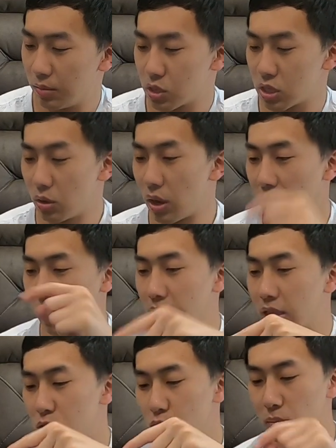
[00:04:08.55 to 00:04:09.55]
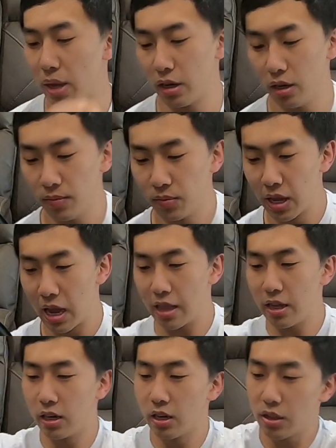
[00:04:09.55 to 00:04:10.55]
So I like this one better. And
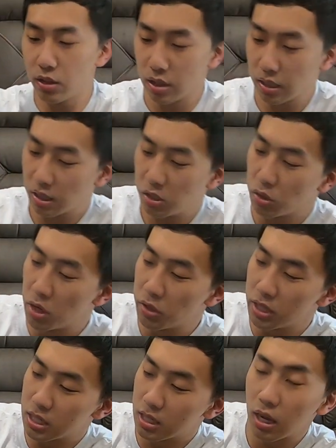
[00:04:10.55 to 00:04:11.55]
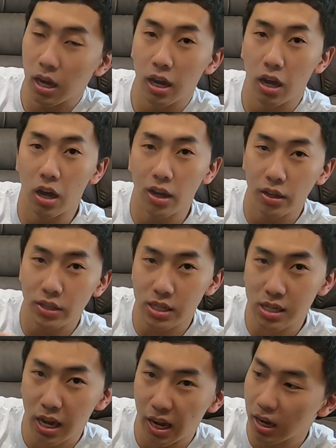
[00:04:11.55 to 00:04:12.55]
then another thing that you'll notice on the
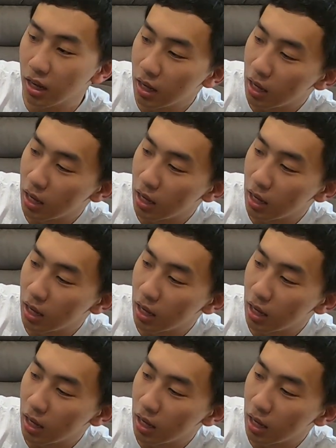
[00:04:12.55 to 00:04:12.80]
side,